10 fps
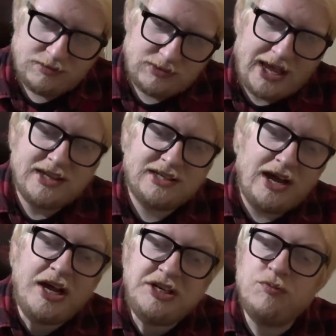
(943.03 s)
that
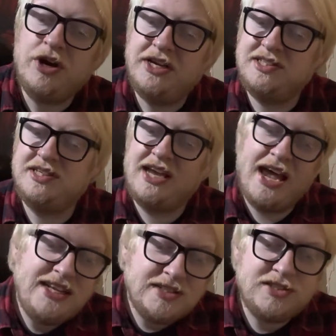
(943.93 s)
kind of works
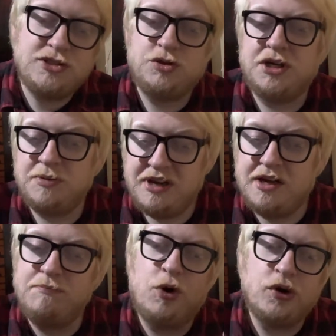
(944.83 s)
against trying to be a
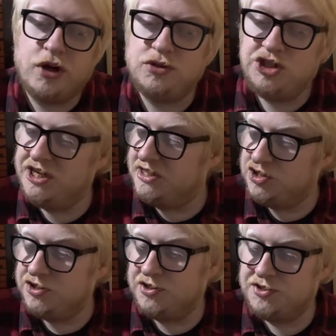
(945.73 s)
more
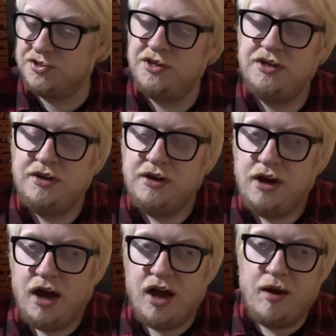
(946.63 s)
conscientious
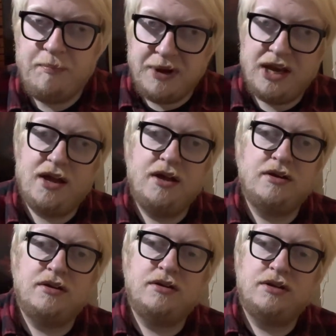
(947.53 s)
beer
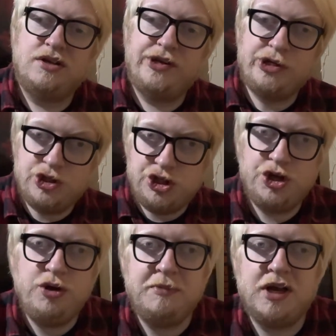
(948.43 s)

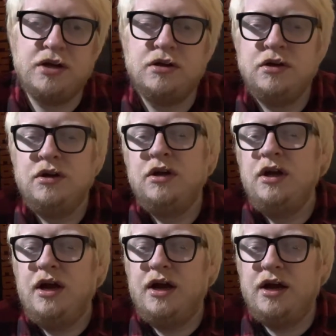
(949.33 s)
consumer.
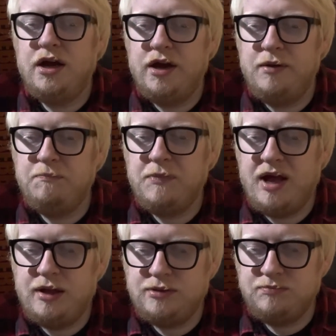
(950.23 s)

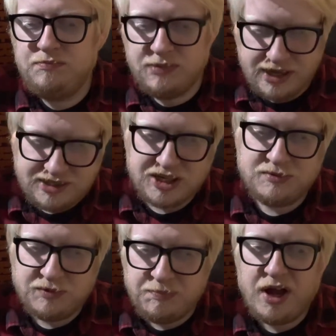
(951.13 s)
And in
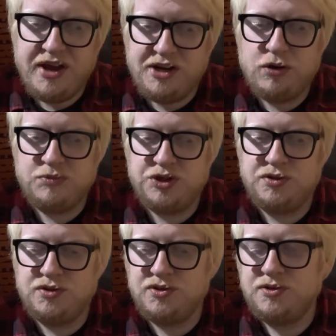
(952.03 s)
terms of buying
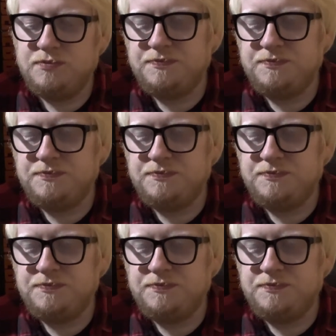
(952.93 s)
options.